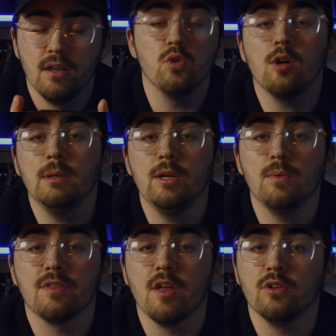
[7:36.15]
Normally
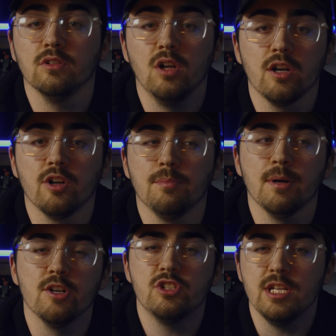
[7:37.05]
with other longer
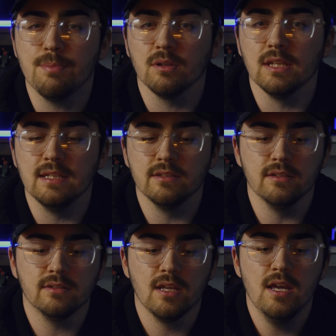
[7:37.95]
but cheaper
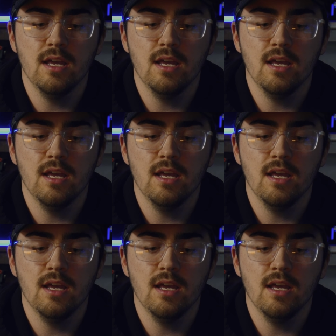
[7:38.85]
lenses,